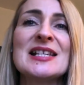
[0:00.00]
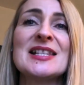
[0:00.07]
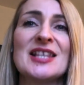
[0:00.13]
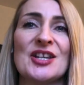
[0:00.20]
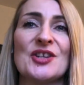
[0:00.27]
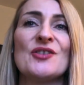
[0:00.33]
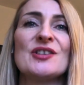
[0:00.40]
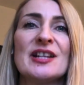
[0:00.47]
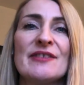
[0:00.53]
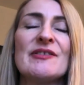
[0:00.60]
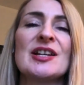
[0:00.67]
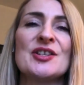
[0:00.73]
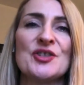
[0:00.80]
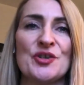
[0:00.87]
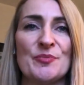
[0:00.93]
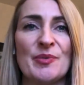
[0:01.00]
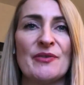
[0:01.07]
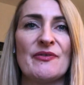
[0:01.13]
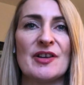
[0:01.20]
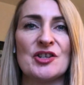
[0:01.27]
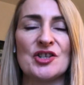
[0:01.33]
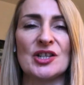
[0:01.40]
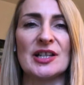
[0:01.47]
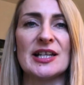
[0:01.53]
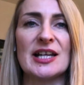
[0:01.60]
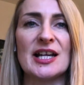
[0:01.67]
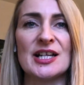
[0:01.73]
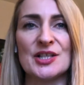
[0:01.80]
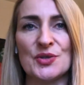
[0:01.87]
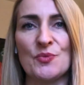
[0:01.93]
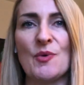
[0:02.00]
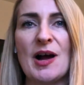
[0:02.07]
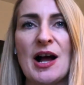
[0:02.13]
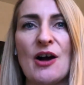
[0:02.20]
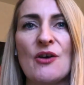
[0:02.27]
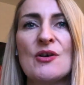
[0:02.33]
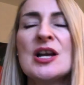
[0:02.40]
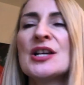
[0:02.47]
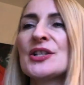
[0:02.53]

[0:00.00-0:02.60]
is that you're living superficially as well.